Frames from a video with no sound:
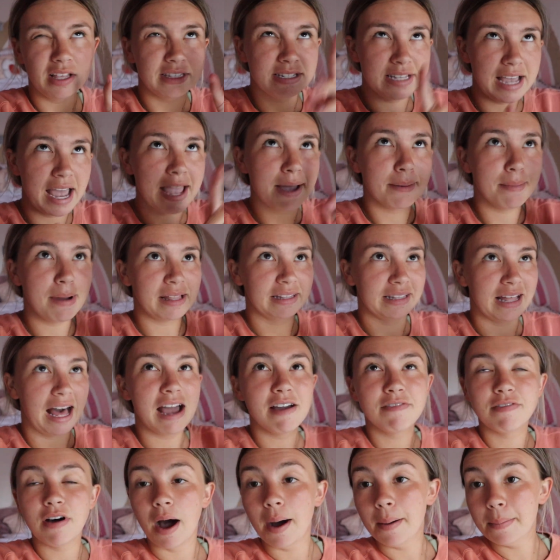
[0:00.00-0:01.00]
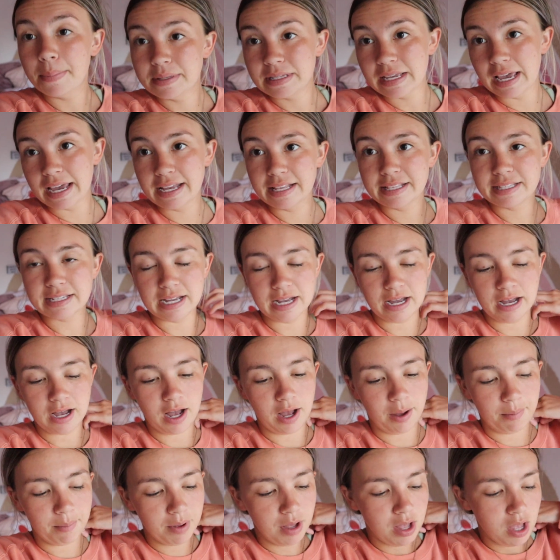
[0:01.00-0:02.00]
day in my life update
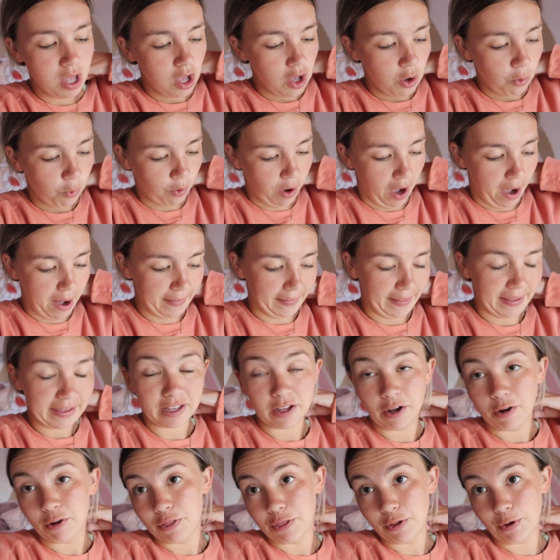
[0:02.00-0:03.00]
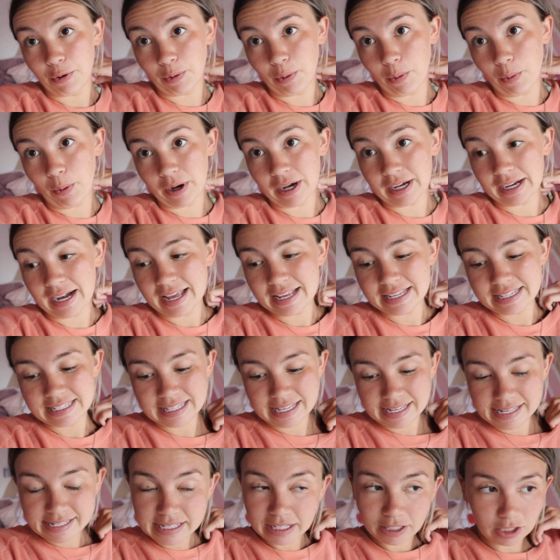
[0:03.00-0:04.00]
um, where I like go through and organize
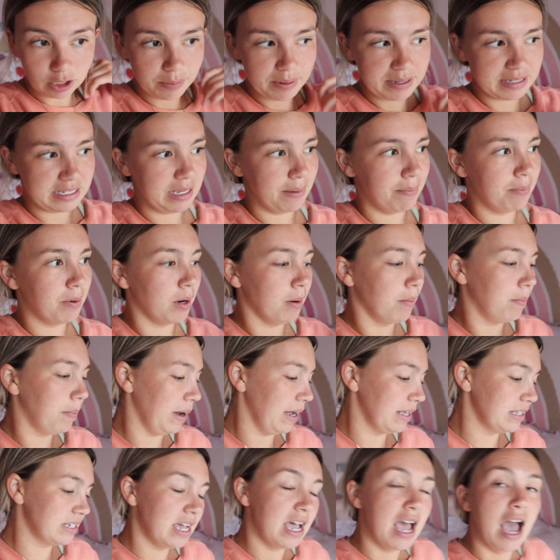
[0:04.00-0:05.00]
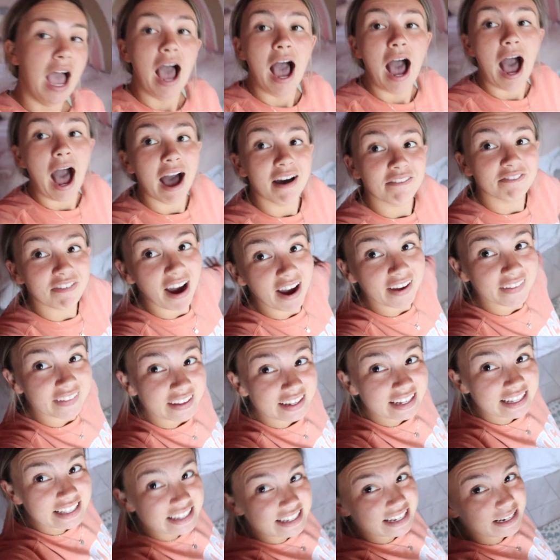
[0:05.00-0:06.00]
things a little bit deeper, but I
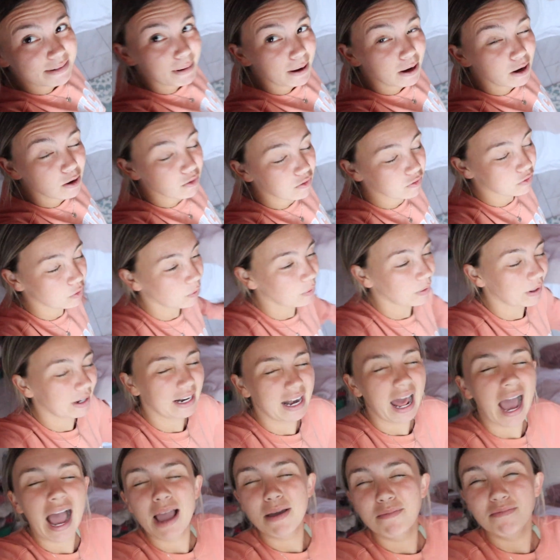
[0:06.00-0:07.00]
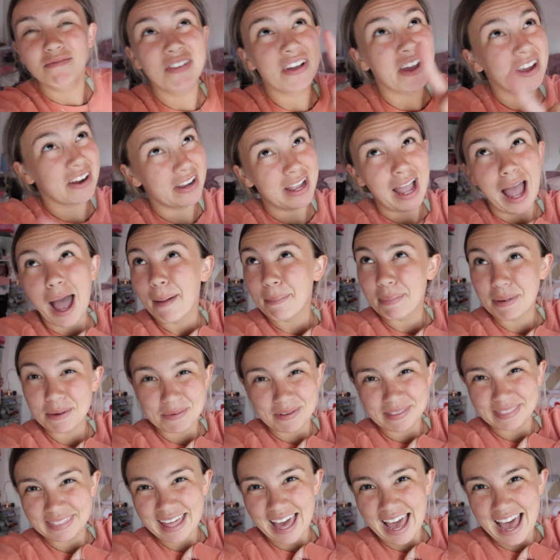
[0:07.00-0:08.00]
finally can see my whole floor and I am very happy
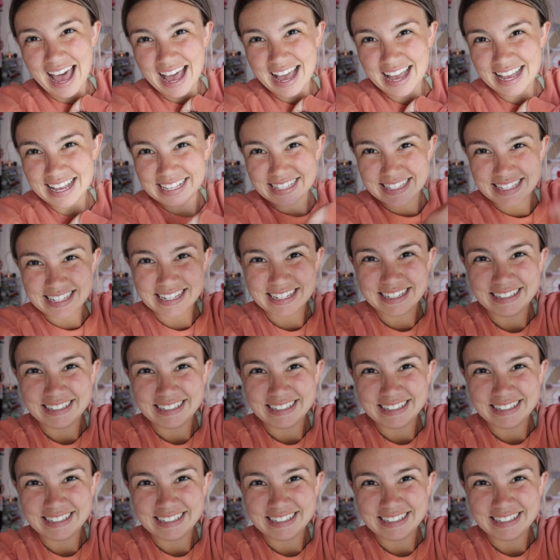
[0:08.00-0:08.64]
with that.